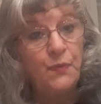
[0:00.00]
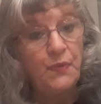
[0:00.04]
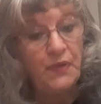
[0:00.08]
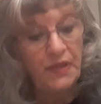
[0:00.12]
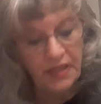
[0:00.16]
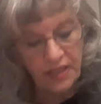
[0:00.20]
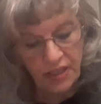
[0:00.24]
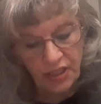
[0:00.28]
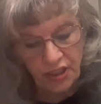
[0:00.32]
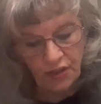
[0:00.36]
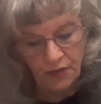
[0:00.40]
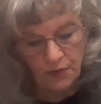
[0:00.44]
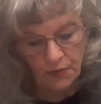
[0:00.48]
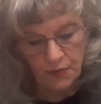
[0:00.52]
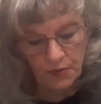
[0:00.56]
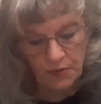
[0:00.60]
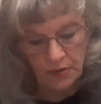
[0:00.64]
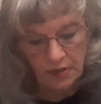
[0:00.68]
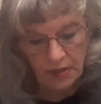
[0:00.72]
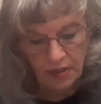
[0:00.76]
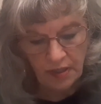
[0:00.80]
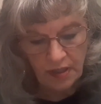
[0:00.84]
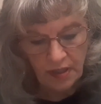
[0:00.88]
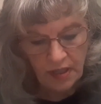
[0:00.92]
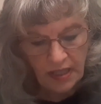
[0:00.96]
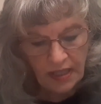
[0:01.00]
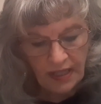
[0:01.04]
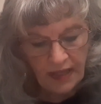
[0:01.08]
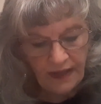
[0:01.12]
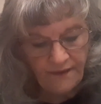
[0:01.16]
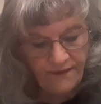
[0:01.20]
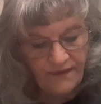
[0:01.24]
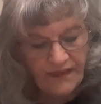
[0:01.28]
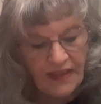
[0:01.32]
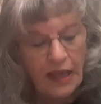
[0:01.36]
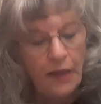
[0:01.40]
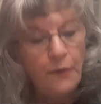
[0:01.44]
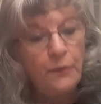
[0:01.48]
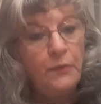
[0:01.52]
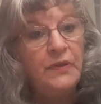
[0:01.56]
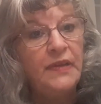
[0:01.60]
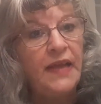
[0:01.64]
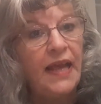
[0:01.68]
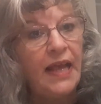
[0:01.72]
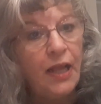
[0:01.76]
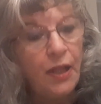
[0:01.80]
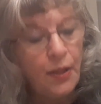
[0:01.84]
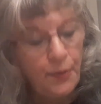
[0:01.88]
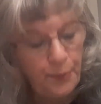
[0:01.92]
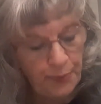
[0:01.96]
with you, if that will
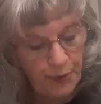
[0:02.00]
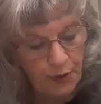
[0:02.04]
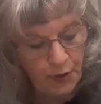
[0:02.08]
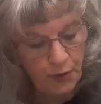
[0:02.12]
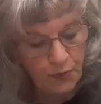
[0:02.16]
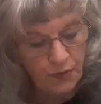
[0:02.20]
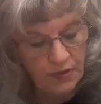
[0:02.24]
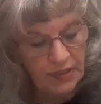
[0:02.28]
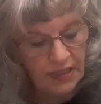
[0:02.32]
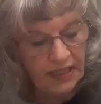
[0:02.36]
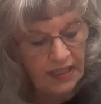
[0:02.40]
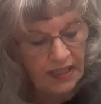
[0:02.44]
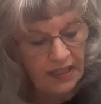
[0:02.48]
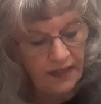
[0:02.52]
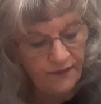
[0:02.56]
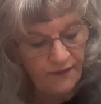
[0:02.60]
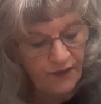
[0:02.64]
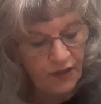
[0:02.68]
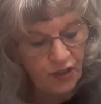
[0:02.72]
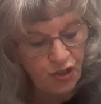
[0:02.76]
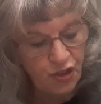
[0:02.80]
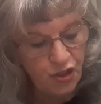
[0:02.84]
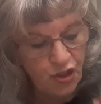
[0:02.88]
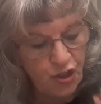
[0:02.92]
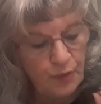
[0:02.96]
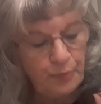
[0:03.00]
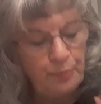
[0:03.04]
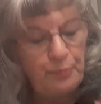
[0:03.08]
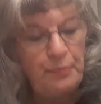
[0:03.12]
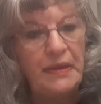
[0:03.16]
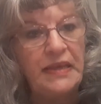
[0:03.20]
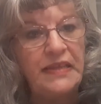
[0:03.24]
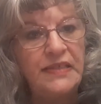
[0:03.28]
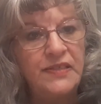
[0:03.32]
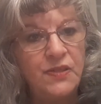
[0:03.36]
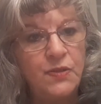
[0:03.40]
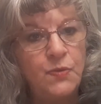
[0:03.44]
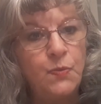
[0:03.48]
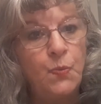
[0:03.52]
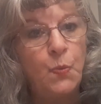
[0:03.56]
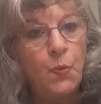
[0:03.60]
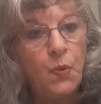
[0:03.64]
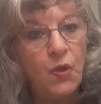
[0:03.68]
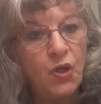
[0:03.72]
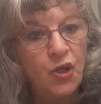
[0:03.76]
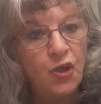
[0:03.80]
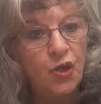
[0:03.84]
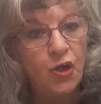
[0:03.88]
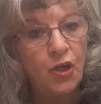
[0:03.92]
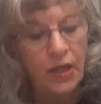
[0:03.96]
help you to give us your best
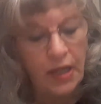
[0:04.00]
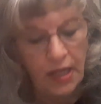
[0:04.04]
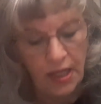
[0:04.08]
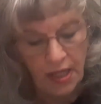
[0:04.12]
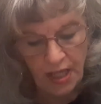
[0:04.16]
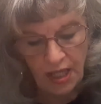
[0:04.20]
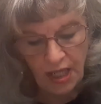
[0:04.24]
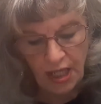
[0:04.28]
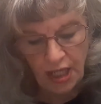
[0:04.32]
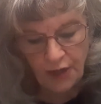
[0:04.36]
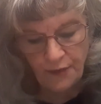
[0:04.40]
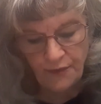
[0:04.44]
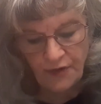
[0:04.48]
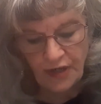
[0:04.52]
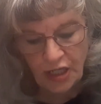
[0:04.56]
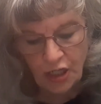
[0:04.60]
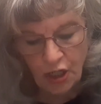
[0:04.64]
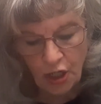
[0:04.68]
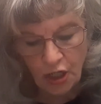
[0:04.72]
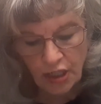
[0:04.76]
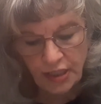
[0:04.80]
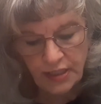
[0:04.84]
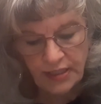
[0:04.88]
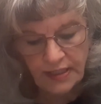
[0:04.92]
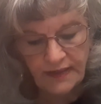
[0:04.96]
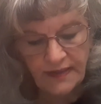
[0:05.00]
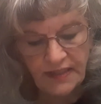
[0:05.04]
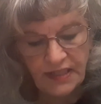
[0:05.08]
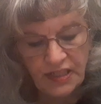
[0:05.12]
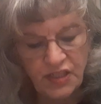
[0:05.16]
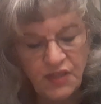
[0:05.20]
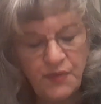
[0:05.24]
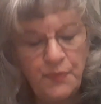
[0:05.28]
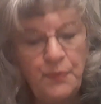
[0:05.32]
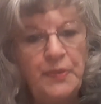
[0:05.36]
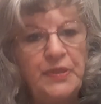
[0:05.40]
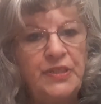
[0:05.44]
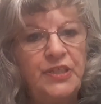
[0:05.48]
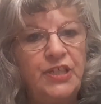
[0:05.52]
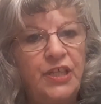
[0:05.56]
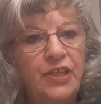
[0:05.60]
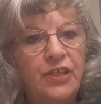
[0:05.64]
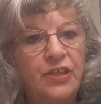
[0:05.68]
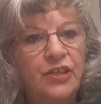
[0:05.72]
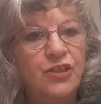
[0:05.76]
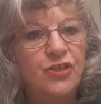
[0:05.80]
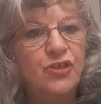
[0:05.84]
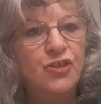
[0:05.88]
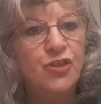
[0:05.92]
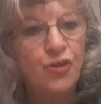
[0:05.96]
work in regard to this
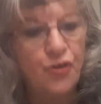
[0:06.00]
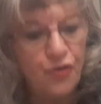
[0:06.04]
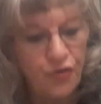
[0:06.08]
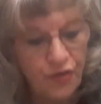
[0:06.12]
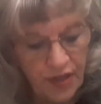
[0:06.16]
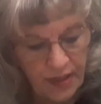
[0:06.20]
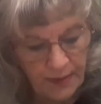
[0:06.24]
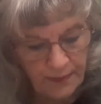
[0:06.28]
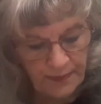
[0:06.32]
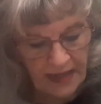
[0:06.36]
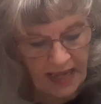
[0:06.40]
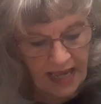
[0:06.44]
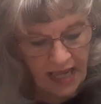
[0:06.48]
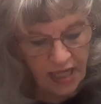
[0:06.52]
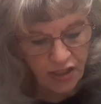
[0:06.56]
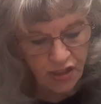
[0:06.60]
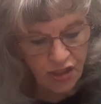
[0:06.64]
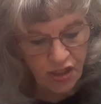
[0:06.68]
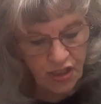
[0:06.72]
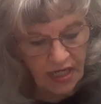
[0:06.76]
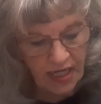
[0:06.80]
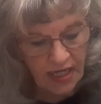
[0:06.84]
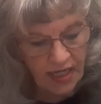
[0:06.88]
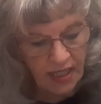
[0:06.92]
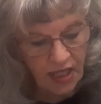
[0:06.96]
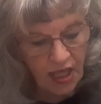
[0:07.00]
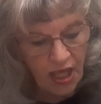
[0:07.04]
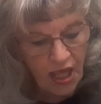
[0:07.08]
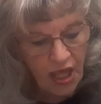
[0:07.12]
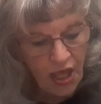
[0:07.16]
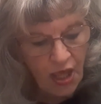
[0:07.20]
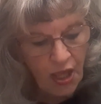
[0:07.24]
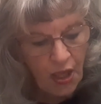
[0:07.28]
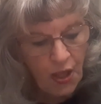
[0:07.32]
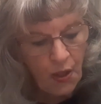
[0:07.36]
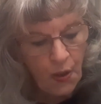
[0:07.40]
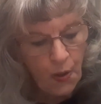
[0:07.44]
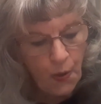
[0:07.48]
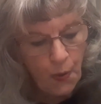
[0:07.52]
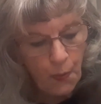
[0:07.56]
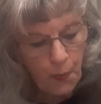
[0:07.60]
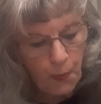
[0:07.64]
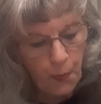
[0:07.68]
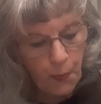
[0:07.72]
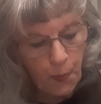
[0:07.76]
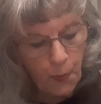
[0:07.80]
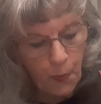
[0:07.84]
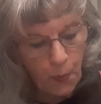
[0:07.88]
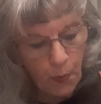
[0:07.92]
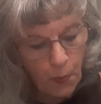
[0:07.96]
particular script. Hashtag,
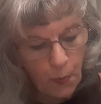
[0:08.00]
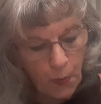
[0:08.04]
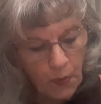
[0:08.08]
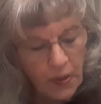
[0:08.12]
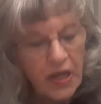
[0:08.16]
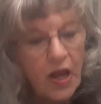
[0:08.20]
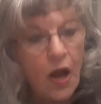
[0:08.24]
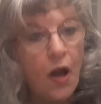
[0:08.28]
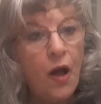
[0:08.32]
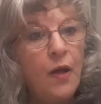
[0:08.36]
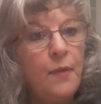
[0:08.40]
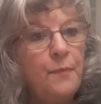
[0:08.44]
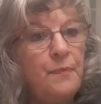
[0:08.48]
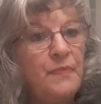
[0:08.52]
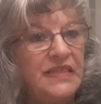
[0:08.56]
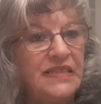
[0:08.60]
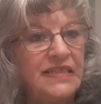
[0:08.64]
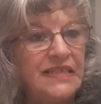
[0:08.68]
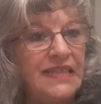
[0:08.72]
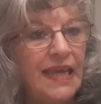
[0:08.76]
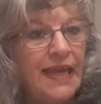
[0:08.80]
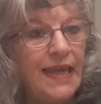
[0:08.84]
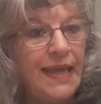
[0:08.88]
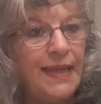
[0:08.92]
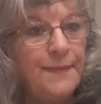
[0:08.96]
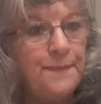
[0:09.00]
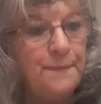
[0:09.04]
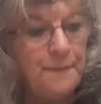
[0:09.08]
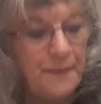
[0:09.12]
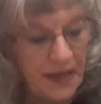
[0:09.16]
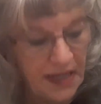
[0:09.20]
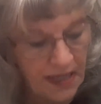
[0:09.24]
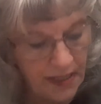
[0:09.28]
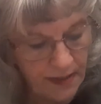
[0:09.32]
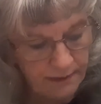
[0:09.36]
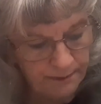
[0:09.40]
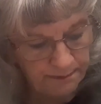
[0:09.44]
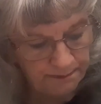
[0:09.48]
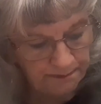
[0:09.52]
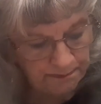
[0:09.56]
we all must admit